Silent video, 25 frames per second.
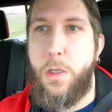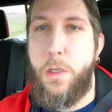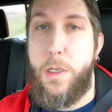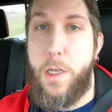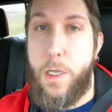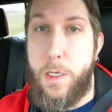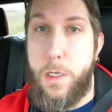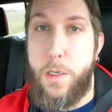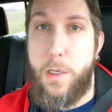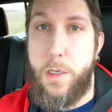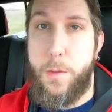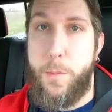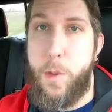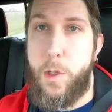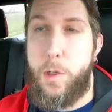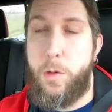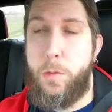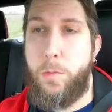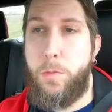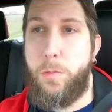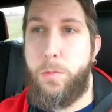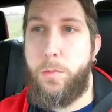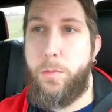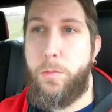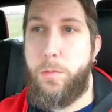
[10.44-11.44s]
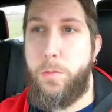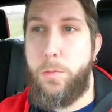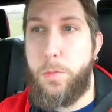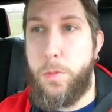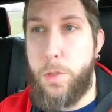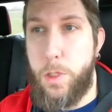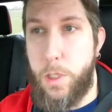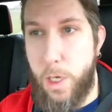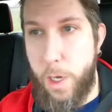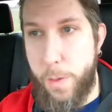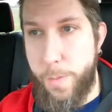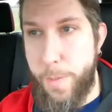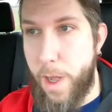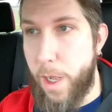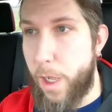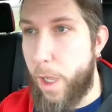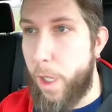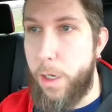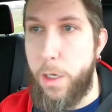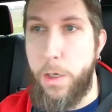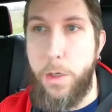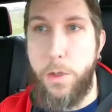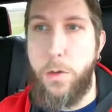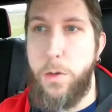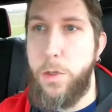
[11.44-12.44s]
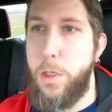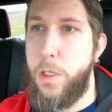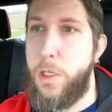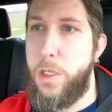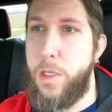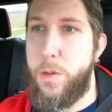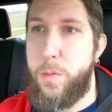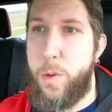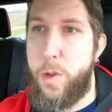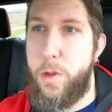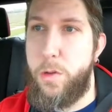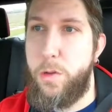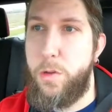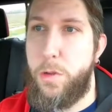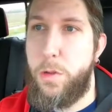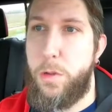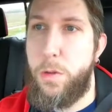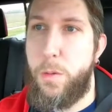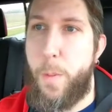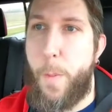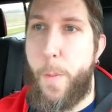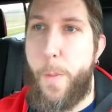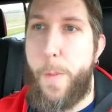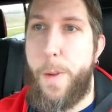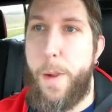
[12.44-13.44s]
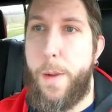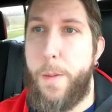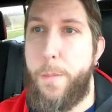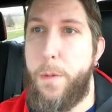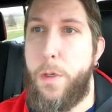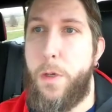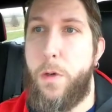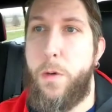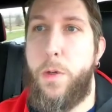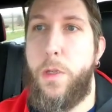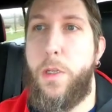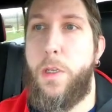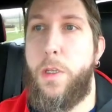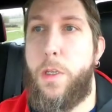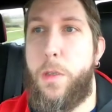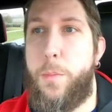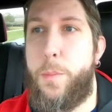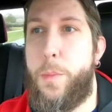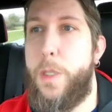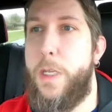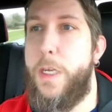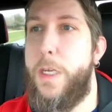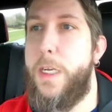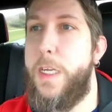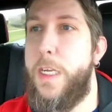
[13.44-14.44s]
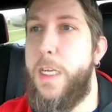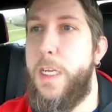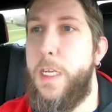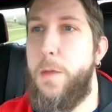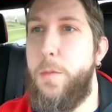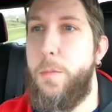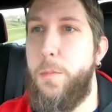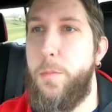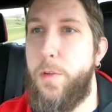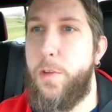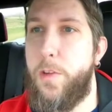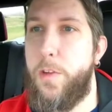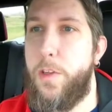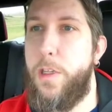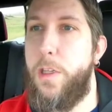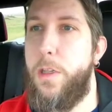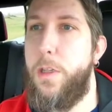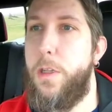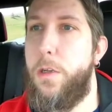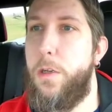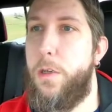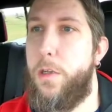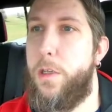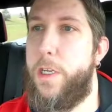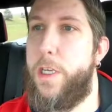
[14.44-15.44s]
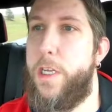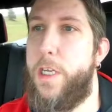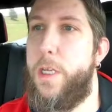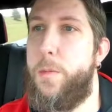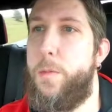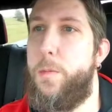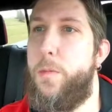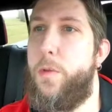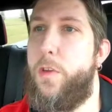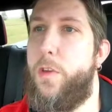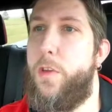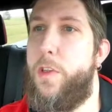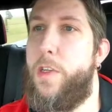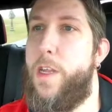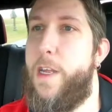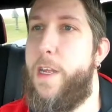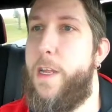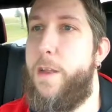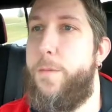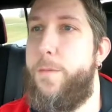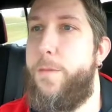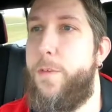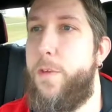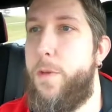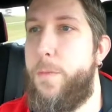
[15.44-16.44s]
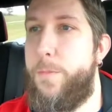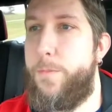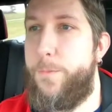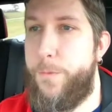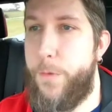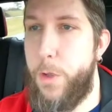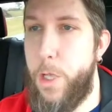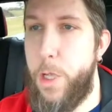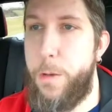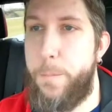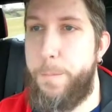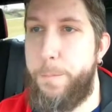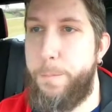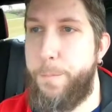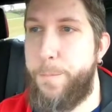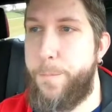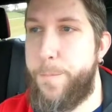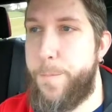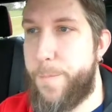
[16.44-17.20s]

Not a demo, and I'm not going to do any demos. I'm going to play games and learn games and have some fun.